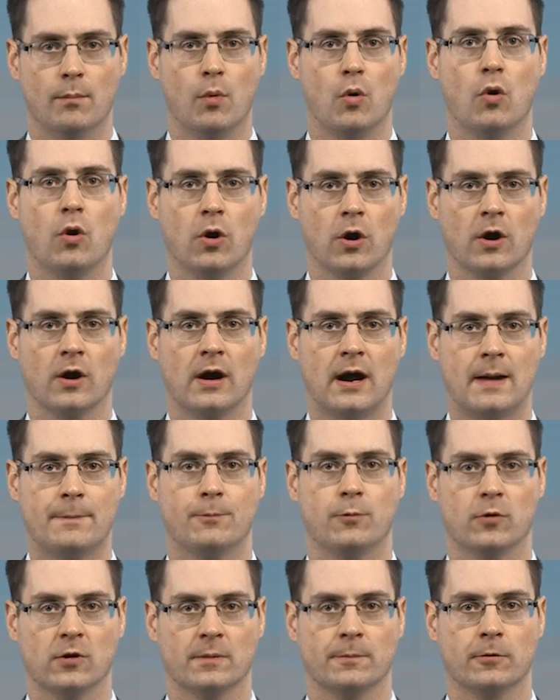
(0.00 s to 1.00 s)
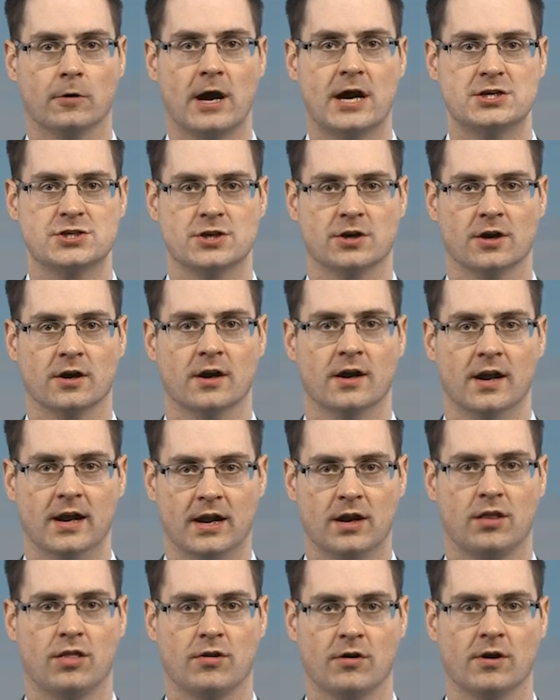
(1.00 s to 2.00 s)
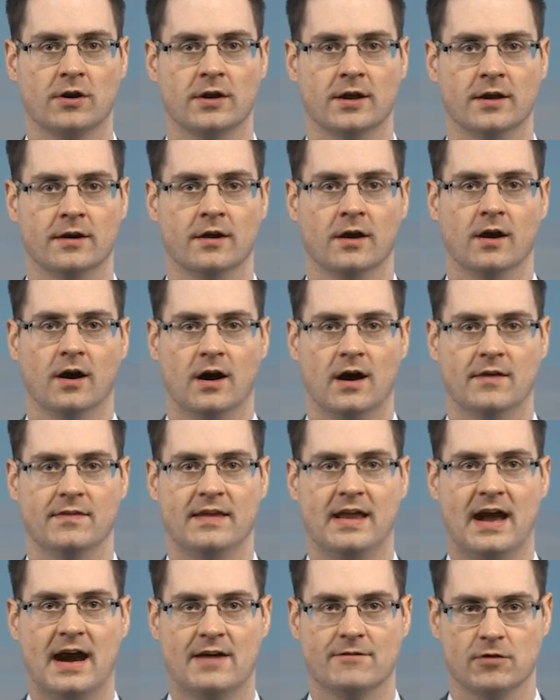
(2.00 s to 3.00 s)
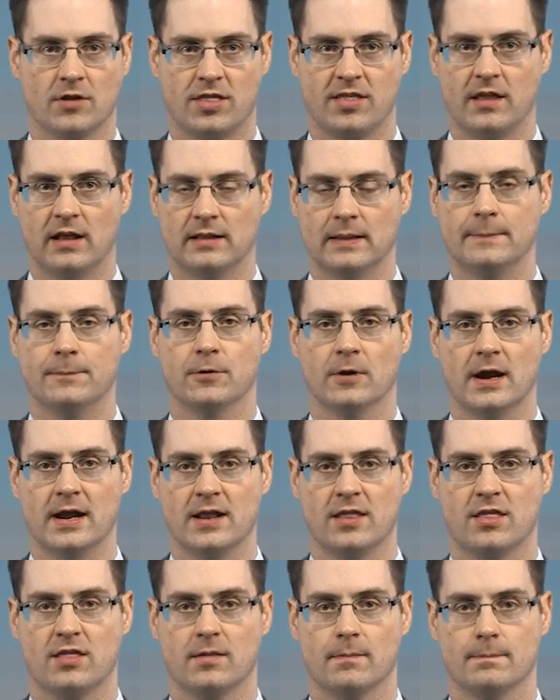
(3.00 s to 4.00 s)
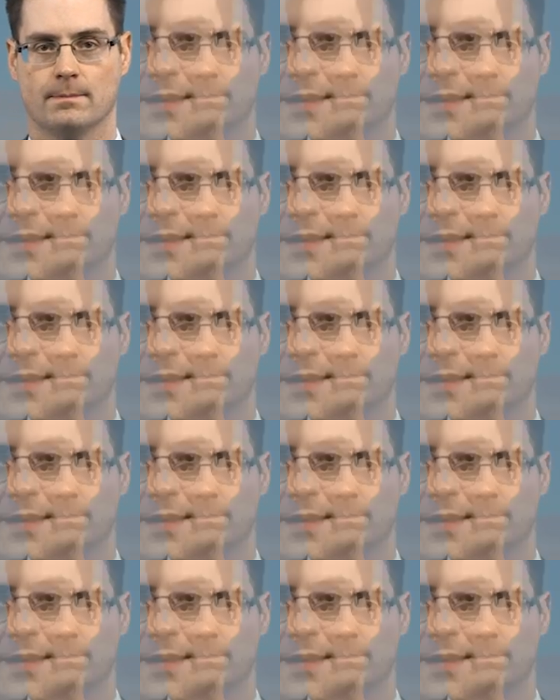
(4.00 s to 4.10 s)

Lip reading: more upward pressure exerted on the average selling price.